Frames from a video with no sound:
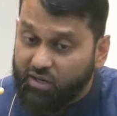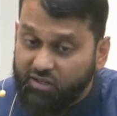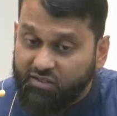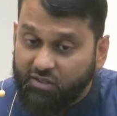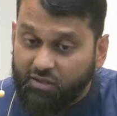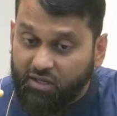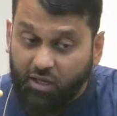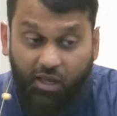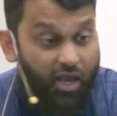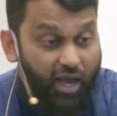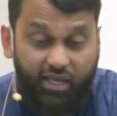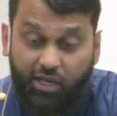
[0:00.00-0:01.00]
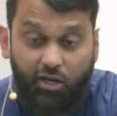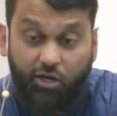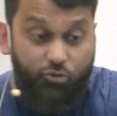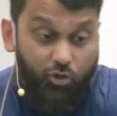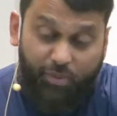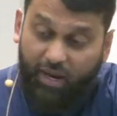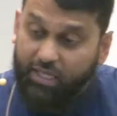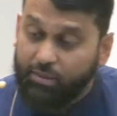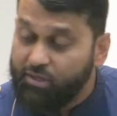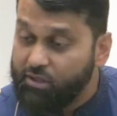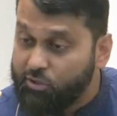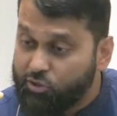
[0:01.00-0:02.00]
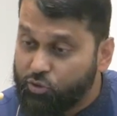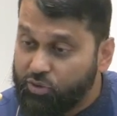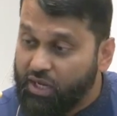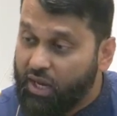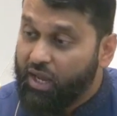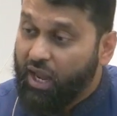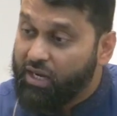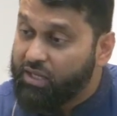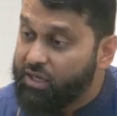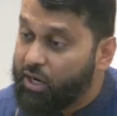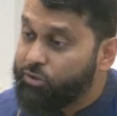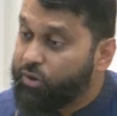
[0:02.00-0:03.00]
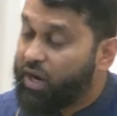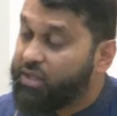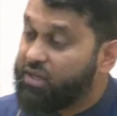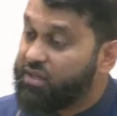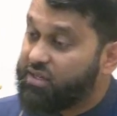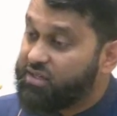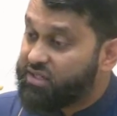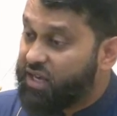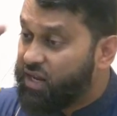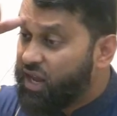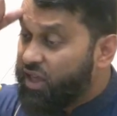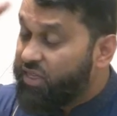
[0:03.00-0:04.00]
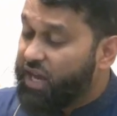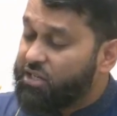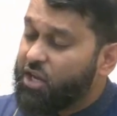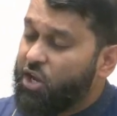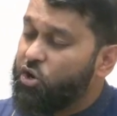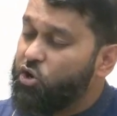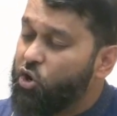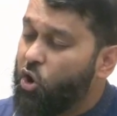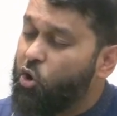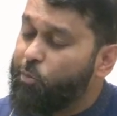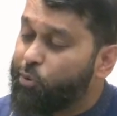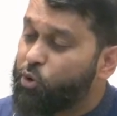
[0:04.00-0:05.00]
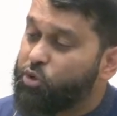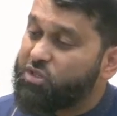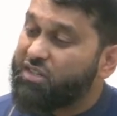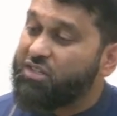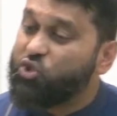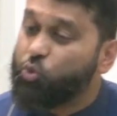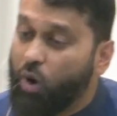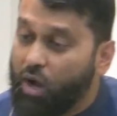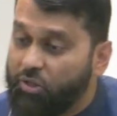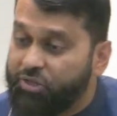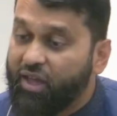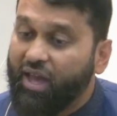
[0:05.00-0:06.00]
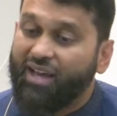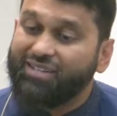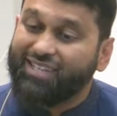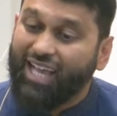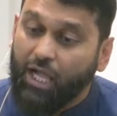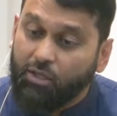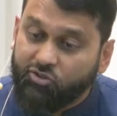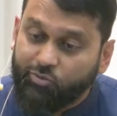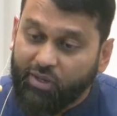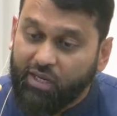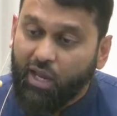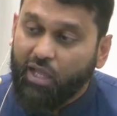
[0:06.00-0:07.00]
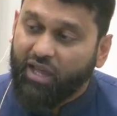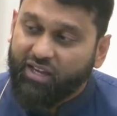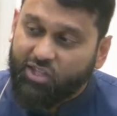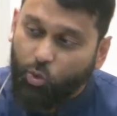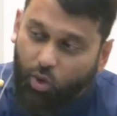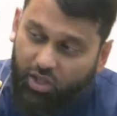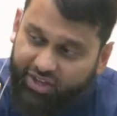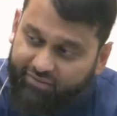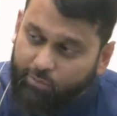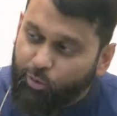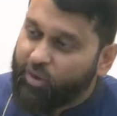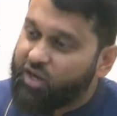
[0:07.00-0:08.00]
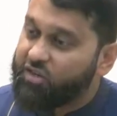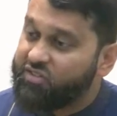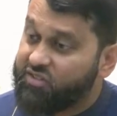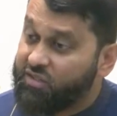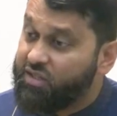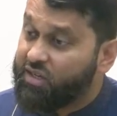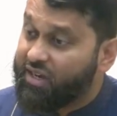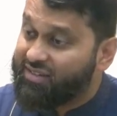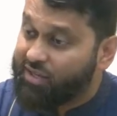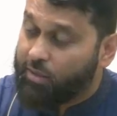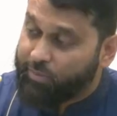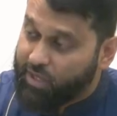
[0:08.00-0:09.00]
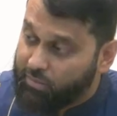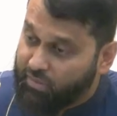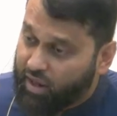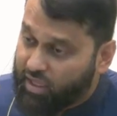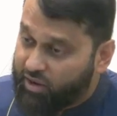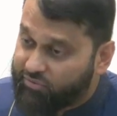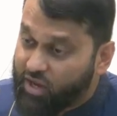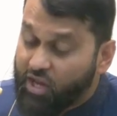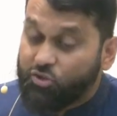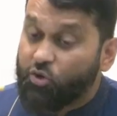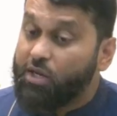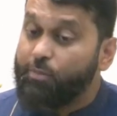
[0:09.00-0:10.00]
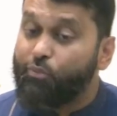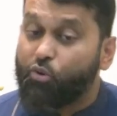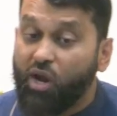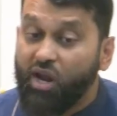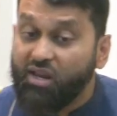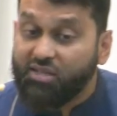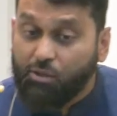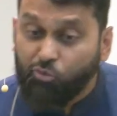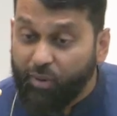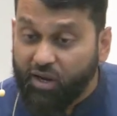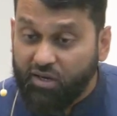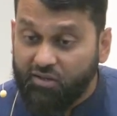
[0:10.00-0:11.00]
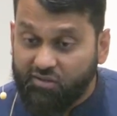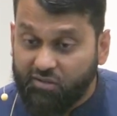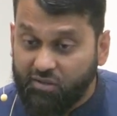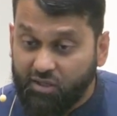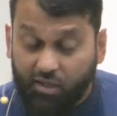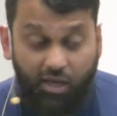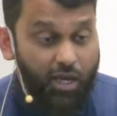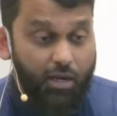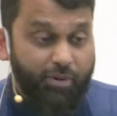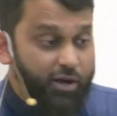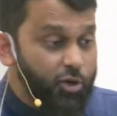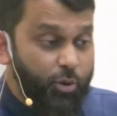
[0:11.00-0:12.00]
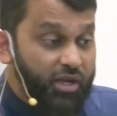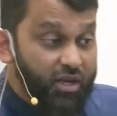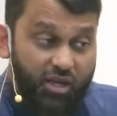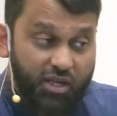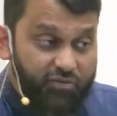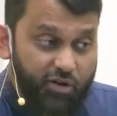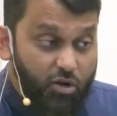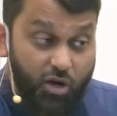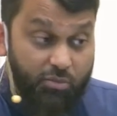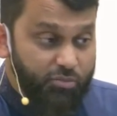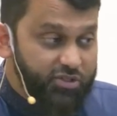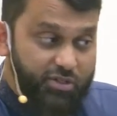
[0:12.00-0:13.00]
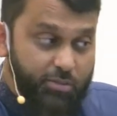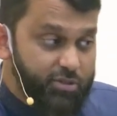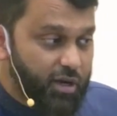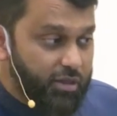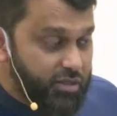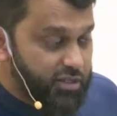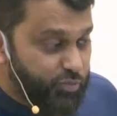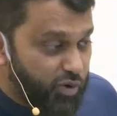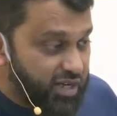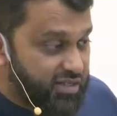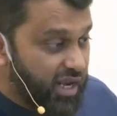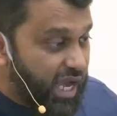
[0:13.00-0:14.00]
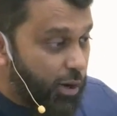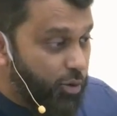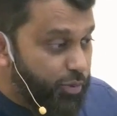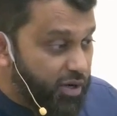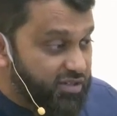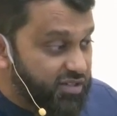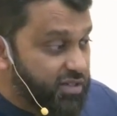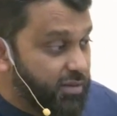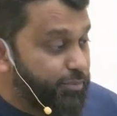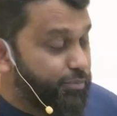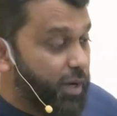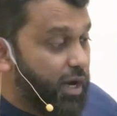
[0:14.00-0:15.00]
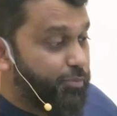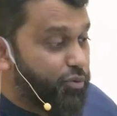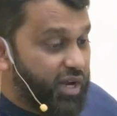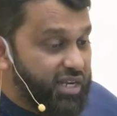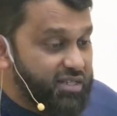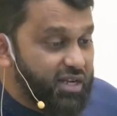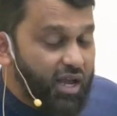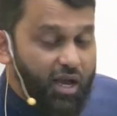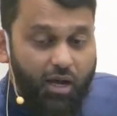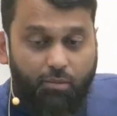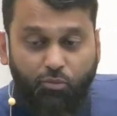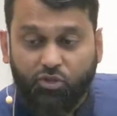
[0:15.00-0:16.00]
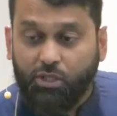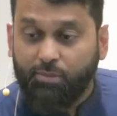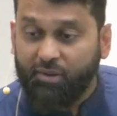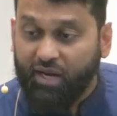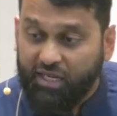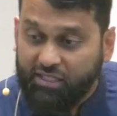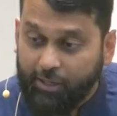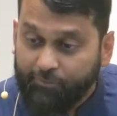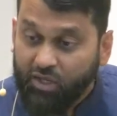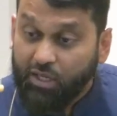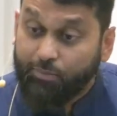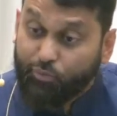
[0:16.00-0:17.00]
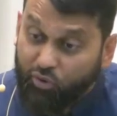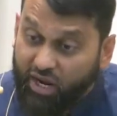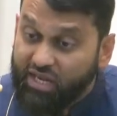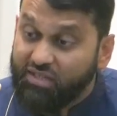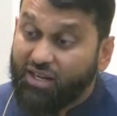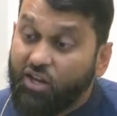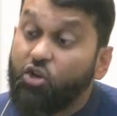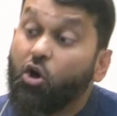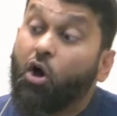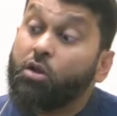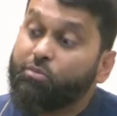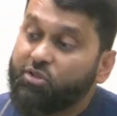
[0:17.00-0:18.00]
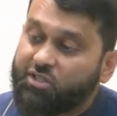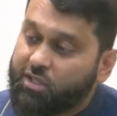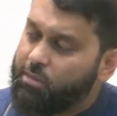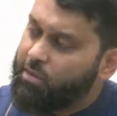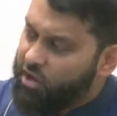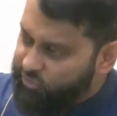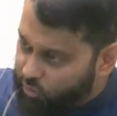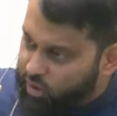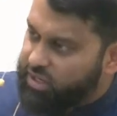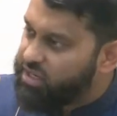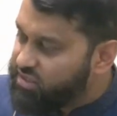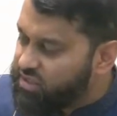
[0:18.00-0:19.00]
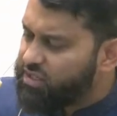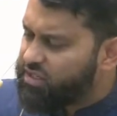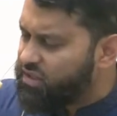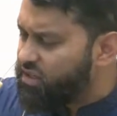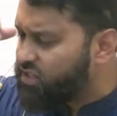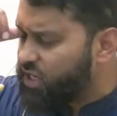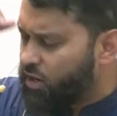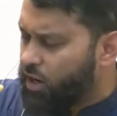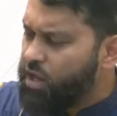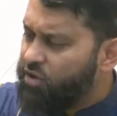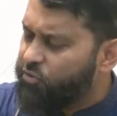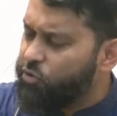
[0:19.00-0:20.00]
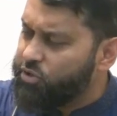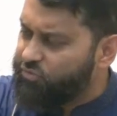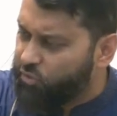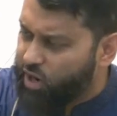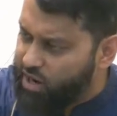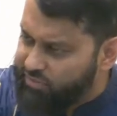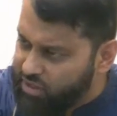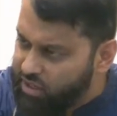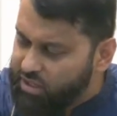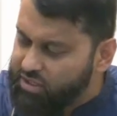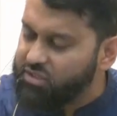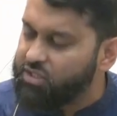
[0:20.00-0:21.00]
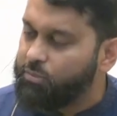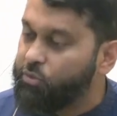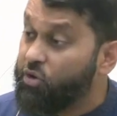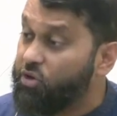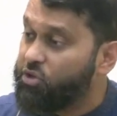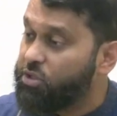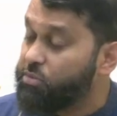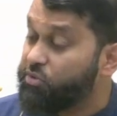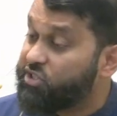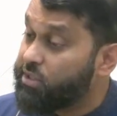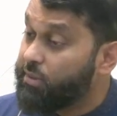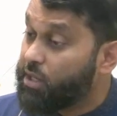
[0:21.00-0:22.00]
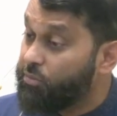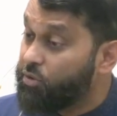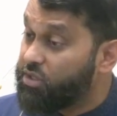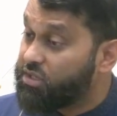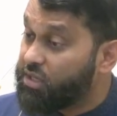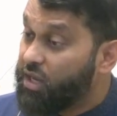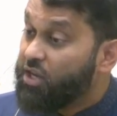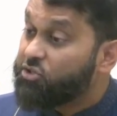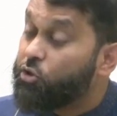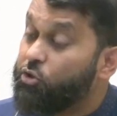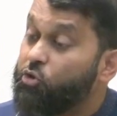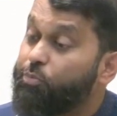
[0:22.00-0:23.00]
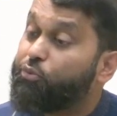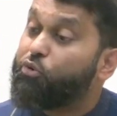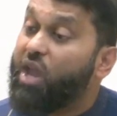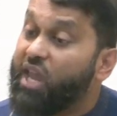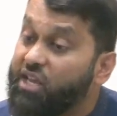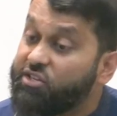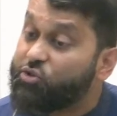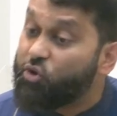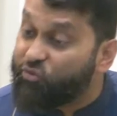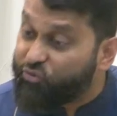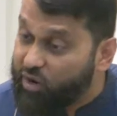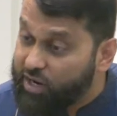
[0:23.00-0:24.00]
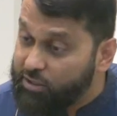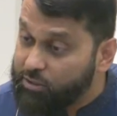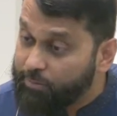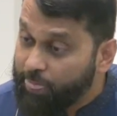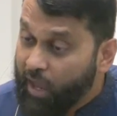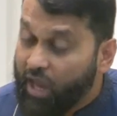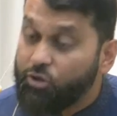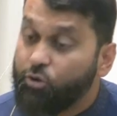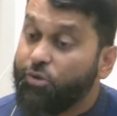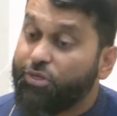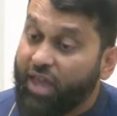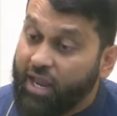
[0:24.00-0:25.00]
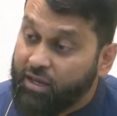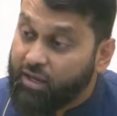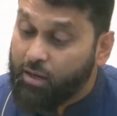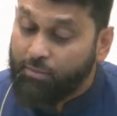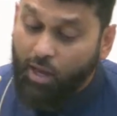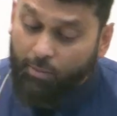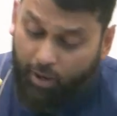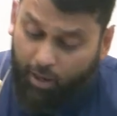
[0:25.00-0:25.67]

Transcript: Bakr as-Siddiq, I cannot repay them in this dunya. And in the other hadith he said that no person's wealth has helped me like the wealth of Abu Bakr as-Siddiq has helped me in my life. So he praised Abu Bakr as-Siddiq. And by the way, even non-Muslims got this praise. Our Prophet uh, praised uh, Mut'ib ibn Adi. He praised a non-Muslim for an incident in the seerah for, for having done some good to the Muslim community. So you praise your friend and you thank him